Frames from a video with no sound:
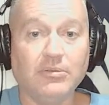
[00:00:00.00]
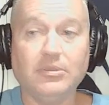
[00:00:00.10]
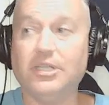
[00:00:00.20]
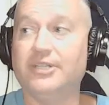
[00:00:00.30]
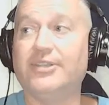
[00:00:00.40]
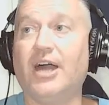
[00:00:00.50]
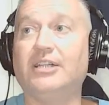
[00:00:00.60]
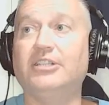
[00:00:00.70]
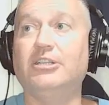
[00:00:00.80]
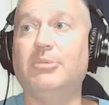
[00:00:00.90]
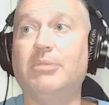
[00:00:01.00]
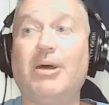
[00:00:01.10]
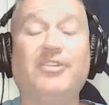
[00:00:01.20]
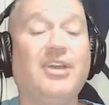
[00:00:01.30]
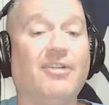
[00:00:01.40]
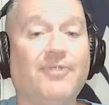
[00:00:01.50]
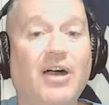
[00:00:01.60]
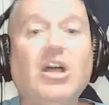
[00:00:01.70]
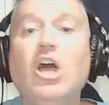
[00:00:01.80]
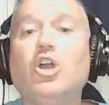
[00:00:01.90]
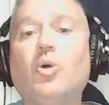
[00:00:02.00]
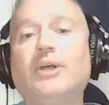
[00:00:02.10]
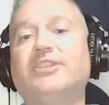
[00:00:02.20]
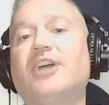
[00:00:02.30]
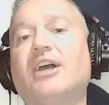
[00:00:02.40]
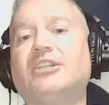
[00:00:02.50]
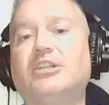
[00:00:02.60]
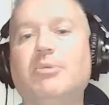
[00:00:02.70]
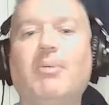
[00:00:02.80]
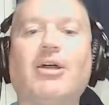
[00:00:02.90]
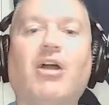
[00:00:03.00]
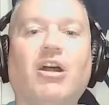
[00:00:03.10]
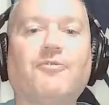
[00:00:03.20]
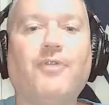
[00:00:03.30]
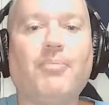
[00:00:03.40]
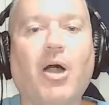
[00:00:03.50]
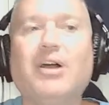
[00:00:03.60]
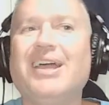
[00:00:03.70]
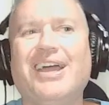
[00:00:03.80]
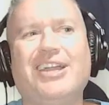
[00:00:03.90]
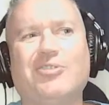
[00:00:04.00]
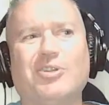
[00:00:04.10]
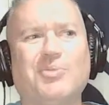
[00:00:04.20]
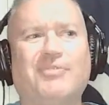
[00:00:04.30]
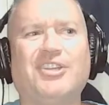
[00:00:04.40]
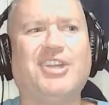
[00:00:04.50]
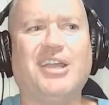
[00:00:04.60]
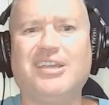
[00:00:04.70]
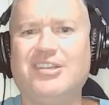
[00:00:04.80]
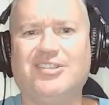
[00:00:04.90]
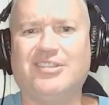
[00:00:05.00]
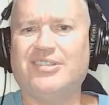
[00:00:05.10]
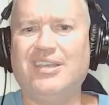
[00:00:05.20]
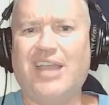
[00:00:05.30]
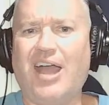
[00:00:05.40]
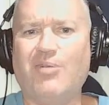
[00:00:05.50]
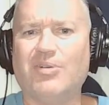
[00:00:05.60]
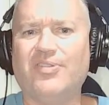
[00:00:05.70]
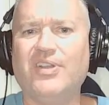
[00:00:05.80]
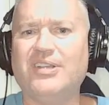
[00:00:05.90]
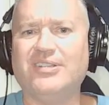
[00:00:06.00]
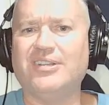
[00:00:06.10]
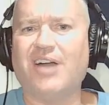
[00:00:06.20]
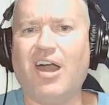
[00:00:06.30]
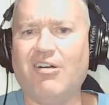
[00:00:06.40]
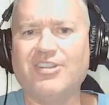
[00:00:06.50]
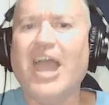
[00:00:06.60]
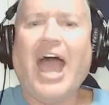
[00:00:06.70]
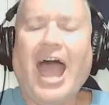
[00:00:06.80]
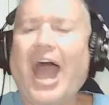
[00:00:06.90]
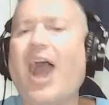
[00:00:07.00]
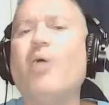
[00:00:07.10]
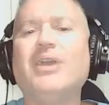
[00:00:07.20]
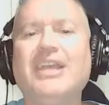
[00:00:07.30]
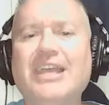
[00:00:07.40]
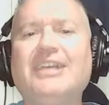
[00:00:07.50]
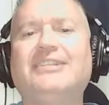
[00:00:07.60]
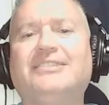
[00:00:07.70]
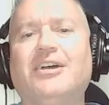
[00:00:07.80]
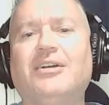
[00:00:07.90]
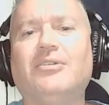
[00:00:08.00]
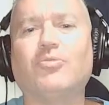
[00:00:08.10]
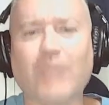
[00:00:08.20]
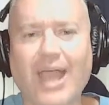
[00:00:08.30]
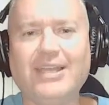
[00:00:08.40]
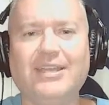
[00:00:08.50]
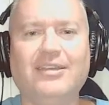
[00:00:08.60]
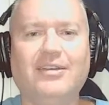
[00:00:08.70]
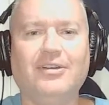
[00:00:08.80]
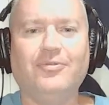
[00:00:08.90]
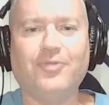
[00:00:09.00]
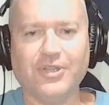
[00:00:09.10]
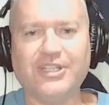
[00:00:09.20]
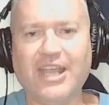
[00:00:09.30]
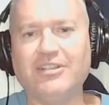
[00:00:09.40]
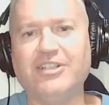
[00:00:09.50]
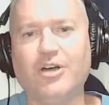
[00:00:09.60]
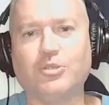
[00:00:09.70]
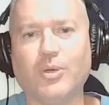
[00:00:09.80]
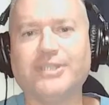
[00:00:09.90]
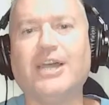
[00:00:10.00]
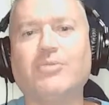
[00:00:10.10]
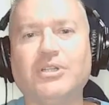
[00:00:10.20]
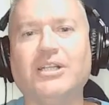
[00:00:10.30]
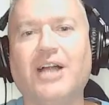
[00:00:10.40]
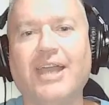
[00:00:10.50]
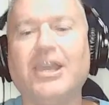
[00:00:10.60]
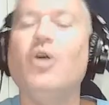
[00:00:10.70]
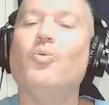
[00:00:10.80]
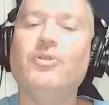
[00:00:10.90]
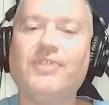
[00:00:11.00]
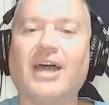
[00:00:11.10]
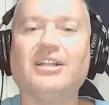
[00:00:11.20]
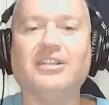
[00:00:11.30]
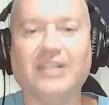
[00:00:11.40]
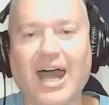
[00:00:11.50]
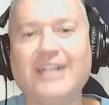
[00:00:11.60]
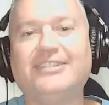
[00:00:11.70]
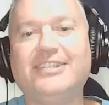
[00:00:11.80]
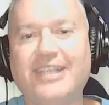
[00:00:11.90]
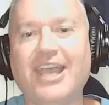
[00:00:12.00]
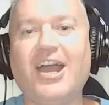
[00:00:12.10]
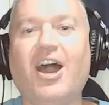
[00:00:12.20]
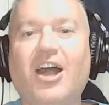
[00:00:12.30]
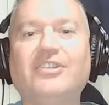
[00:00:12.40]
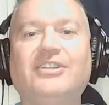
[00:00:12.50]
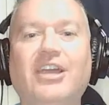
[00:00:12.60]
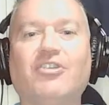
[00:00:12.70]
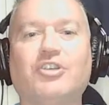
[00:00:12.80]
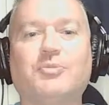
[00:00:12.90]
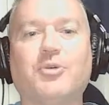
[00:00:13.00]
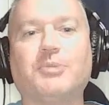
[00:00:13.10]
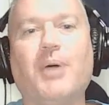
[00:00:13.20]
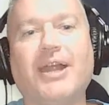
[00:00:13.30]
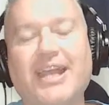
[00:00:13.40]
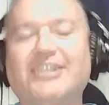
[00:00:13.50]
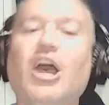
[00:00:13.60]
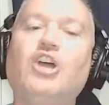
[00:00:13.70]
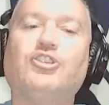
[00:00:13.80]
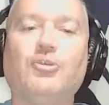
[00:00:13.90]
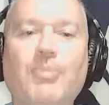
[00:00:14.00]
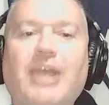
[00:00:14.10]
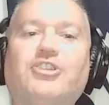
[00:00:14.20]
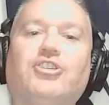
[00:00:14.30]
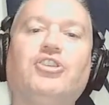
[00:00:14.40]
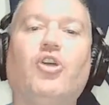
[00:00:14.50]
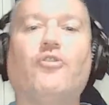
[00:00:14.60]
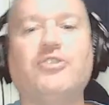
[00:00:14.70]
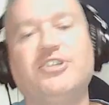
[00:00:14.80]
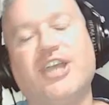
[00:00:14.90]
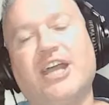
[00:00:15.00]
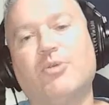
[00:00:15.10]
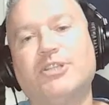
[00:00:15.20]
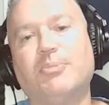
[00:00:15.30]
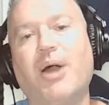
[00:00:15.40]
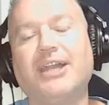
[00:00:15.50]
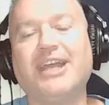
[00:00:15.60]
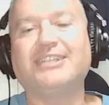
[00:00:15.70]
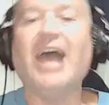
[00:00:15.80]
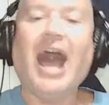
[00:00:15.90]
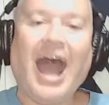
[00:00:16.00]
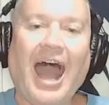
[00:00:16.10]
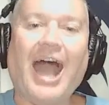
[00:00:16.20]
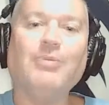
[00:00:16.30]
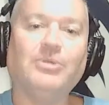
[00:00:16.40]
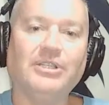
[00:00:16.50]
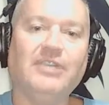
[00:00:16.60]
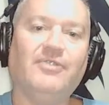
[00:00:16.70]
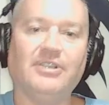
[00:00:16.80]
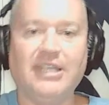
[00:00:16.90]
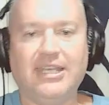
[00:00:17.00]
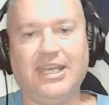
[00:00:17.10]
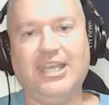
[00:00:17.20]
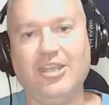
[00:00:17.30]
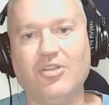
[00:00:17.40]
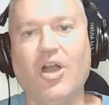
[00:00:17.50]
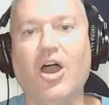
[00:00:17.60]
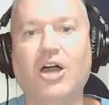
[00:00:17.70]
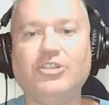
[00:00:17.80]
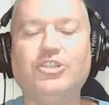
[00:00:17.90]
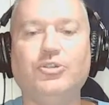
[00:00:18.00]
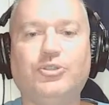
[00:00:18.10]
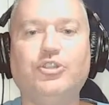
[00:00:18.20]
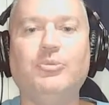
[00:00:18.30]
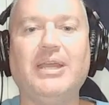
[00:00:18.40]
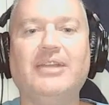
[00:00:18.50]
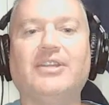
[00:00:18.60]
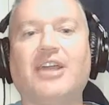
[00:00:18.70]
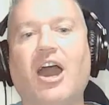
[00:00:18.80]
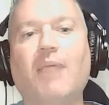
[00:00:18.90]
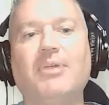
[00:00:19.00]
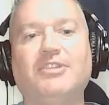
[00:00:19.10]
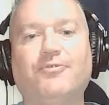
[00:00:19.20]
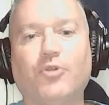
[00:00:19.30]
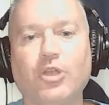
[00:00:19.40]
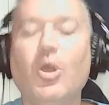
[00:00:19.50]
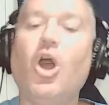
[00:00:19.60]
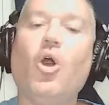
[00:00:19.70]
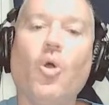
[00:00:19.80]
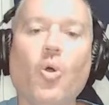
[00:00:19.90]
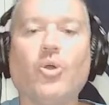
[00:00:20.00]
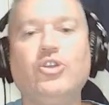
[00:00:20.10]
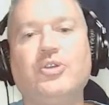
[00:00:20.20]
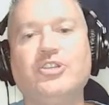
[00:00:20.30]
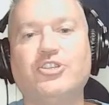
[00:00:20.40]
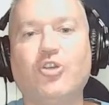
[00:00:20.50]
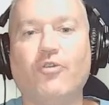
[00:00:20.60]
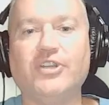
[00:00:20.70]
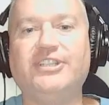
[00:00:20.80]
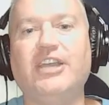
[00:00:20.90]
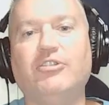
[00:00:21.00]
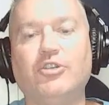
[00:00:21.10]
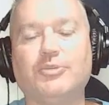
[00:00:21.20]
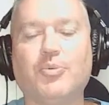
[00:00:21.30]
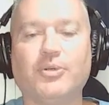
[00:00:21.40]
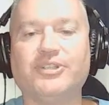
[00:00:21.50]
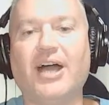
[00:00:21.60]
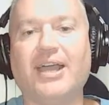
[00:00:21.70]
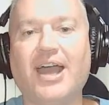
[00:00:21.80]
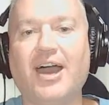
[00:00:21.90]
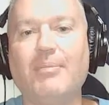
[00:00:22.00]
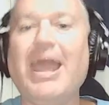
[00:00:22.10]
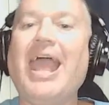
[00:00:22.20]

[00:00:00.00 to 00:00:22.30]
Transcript: Going to talk a little bit about the NFL, going to talk a little bit about college football, and of course we have to check in and just see how are things in college. How is writing for the Daly Dose? What's that really like? We've got a lot today on the Daly Dose Sports Podcast, so make sure you go over and you check out the rest of the podcast. I will leave a link here on YouTube in the comments for you, or you can just go over to DailyDoseSports.com